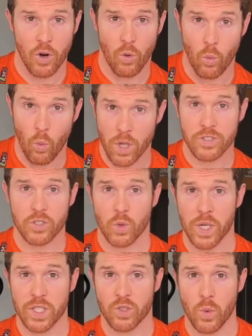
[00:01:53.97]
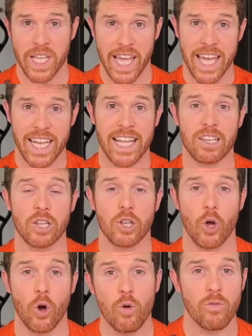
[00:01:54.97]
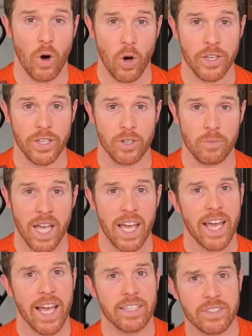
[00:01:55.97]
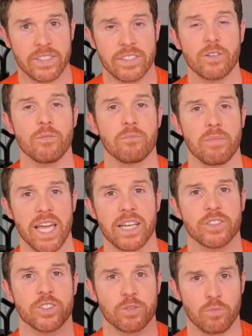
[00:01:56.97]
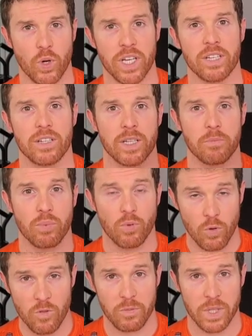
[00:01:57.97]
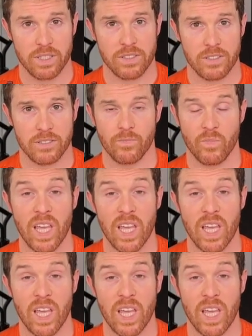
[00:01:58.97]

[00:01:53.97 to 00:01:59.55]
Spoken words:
once or twice a week at a low volume and still make sprint improvements,